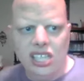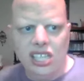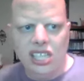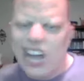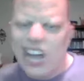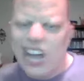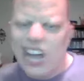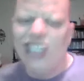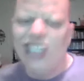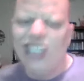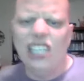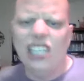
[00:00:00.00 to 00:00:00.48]

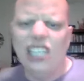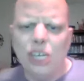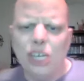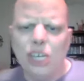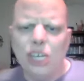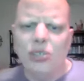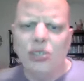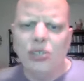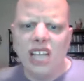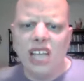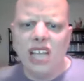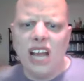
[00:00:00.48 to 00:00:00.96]
I don't know
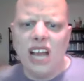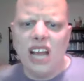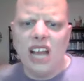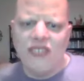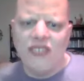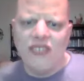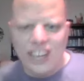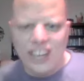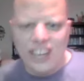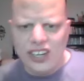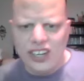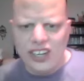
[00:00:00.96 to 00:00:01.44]
what
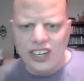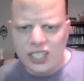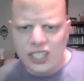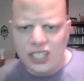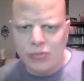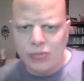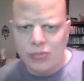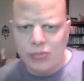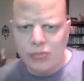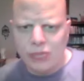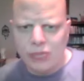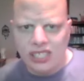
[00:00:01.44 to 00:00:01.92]
kind
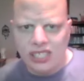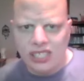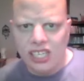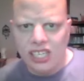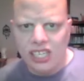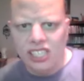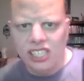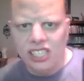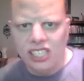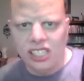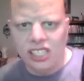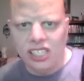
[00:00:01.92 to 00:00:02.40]
Virios, but
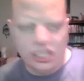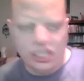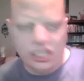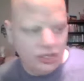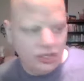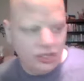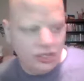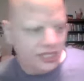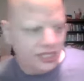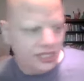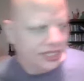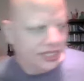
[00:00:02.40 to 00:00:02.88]
I don't
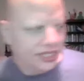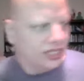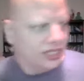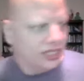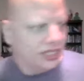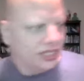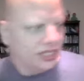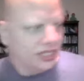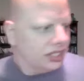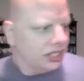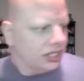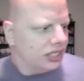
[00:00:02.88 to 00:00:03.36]
know.
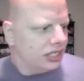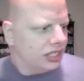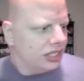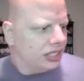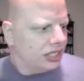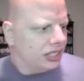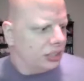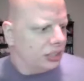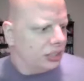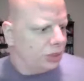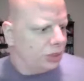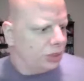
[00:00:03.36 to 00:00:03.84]

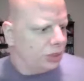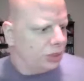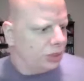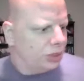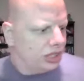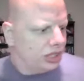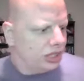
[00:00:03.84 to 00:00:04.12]
Oops.